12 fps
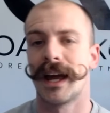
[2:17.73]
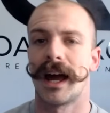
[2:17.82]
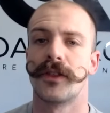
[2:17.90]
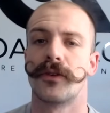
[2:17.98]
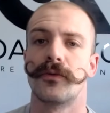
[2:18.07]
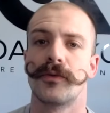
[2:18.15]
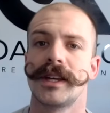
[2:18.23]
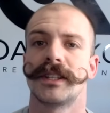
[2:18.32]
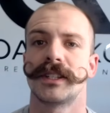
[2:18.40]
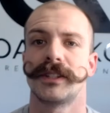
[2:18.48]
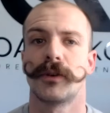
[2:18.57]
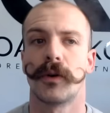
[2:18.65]
And the
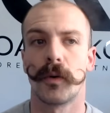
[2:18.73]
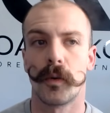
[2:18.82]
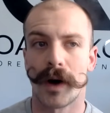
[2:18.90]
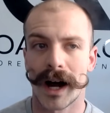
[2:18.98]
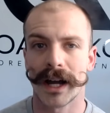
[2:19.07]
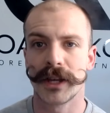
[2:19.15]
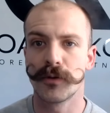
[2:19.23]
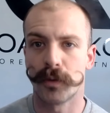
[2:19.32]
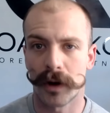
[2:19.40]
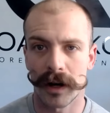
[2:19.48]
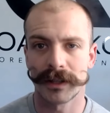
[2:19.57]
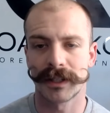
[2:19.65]
reason why you
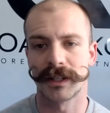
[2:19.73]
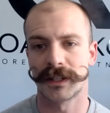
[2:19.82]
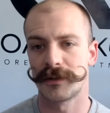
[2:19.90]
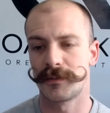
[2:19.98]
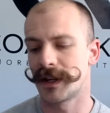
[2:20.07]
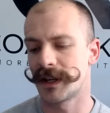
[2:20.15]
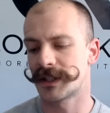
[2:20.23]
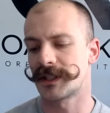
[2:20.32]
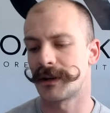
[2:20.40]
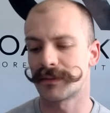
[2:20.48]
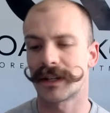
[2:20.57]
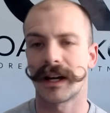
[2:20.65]
want this is because
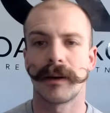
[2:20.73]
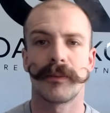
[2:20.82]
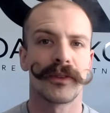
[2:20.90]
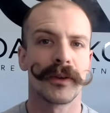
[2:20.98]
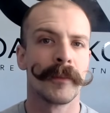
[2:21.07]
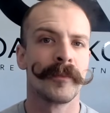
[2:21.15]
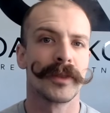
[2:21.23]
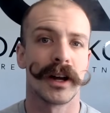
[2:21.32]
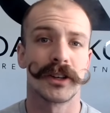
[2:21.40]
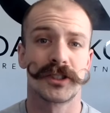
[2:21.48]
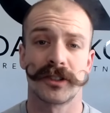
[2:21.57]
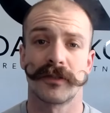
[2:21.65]
sometimes
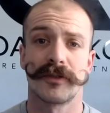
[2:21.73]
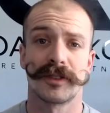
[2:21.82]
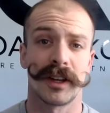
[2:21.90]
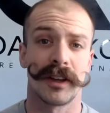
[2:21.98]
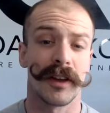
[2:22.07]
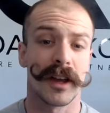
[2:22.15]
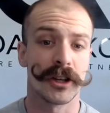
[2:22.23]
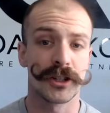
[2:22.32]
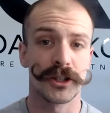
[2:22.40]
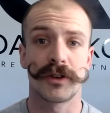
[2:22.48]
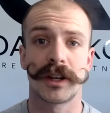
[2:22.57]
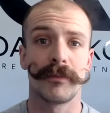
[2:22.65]
a surface
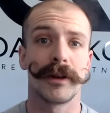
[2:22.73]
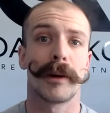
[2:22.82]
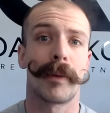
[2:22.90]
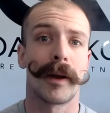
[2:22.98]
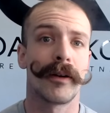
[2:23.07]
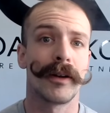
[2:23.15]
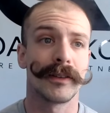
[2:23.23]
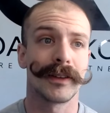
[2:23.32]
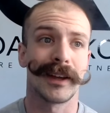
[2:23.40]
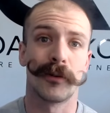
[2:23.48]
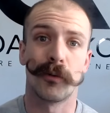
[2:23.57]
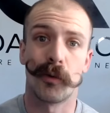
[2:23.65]
issue can be apparent
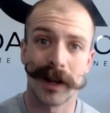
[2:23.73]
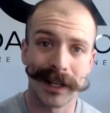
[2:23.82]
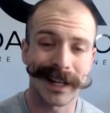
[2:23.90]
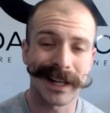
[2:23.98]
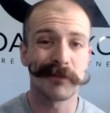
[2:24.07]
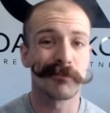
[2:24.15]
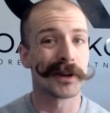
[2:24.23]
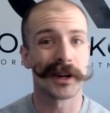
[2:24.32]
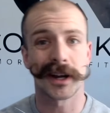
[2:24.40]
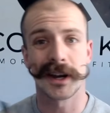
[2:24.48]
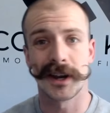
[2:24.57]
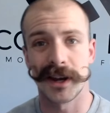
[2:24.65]
in one light, but
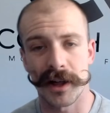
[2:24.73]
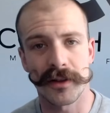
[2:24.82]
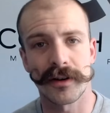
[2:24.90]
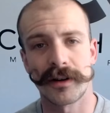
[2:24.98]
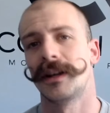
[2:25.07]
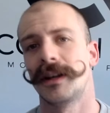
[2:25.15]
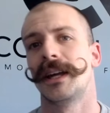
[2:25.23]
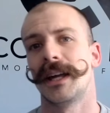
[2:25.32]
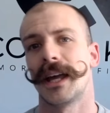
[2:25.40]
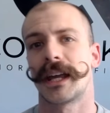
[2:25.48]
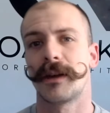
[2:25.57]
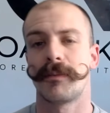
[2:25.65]
not another.
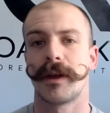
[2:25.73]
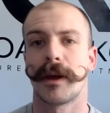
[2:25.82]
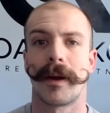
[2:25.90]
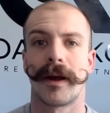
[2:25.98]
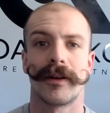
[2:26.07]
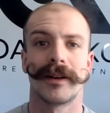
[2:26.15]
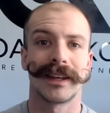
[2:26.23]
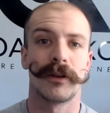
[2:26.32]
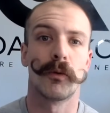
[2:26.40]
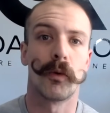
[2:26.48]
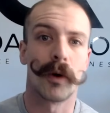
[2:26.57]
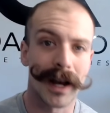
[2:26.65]
It can be apparent
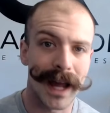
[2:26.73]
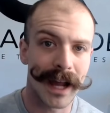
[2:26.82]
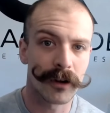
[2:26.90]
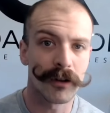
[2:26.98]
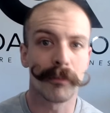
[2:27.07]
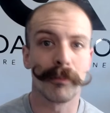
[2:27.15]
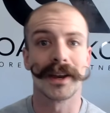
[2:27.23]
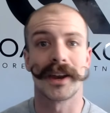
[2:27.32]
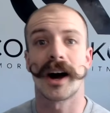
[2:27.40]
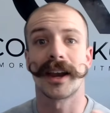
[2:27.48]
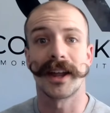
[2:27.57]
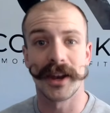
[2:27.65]
in one angle, but
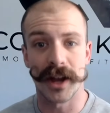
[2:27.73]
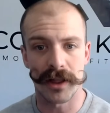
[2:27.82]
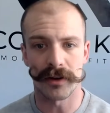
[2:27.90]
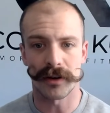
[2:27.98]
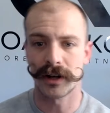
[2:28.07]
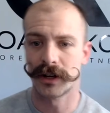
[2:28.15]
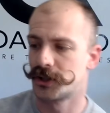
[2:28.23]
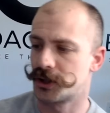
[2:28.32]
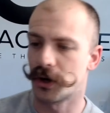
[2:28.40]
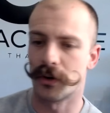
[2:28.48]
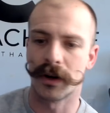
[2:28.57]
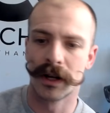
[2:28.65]
not another.
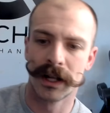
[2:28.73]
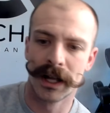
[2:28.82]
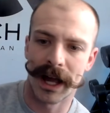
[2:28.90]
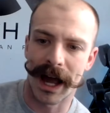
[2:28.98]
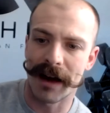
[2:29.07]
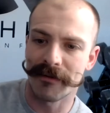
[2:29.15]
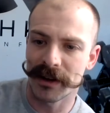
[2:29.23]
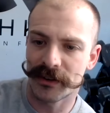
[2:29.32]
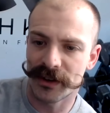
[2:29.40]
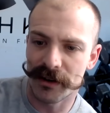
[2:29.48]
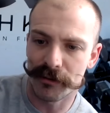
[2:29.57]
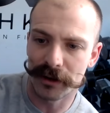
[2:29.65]
So having
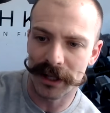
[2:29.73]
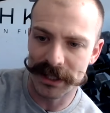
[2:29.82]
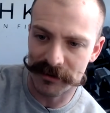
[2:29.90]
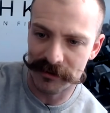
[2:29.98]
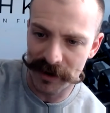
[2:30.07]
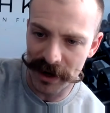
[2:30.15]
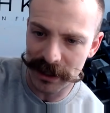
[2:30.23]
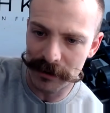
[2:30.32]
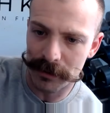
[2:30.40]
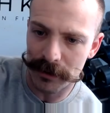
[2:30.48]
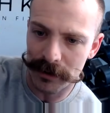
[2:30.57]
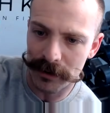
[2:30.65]
several lights
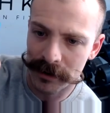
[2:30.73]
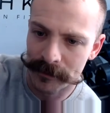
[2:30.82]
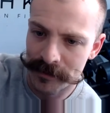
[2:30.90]
available